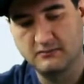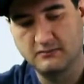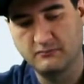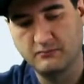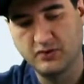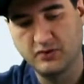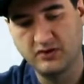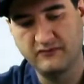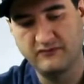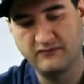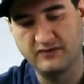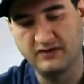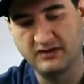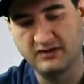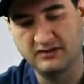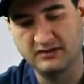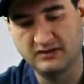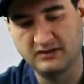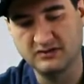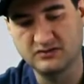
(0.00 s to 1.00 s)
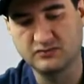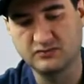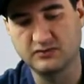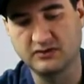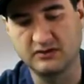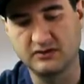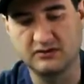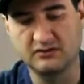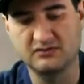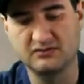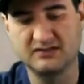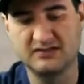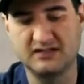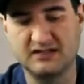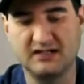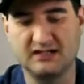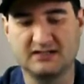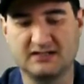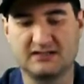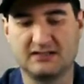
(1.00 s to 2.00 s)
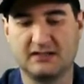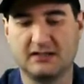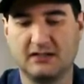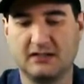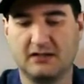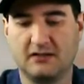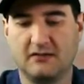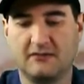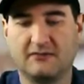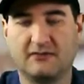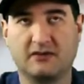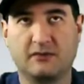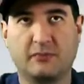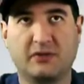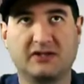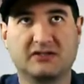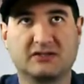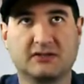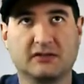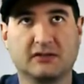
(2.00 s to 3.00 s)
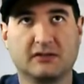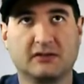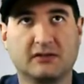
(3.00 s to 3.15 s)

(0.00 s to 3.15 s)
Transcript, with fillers: perfect because we're going to use this for the picture.